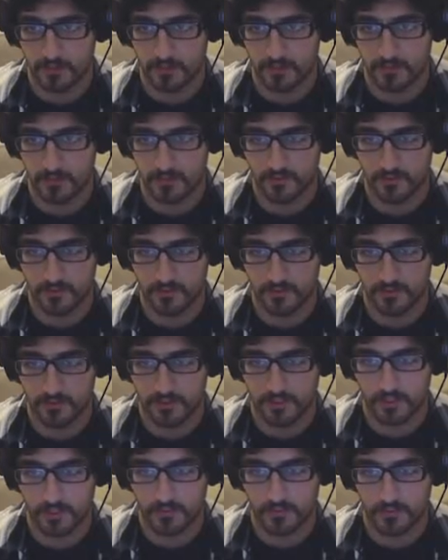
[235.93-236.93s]
so it's
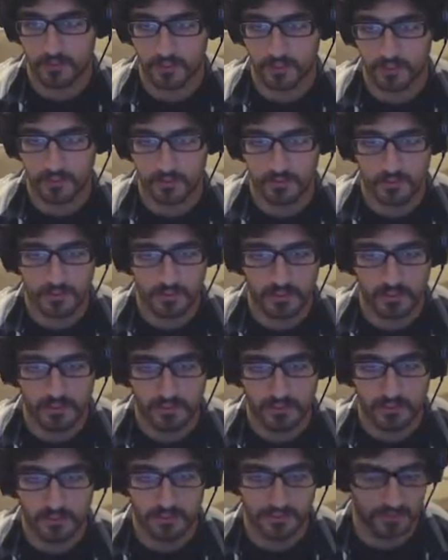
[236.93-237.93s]
not really
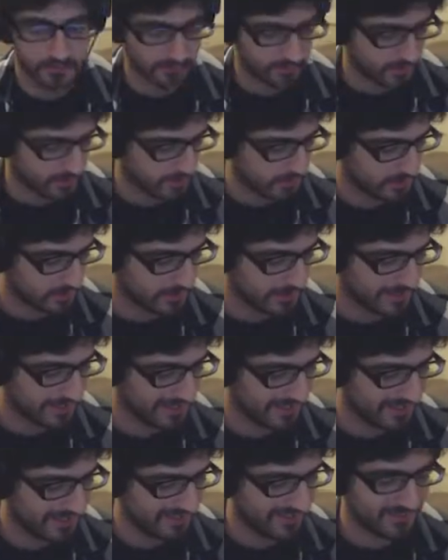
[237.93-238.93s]
different in that
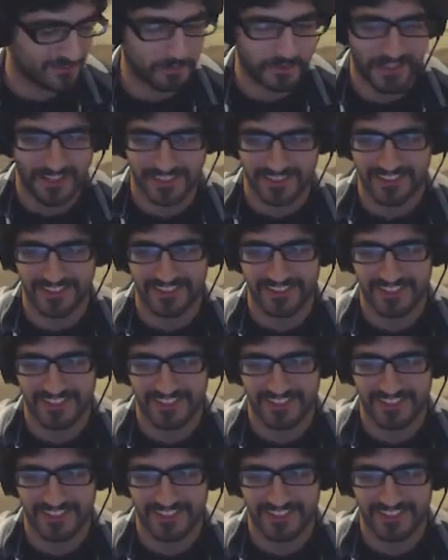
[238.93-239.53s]
aspect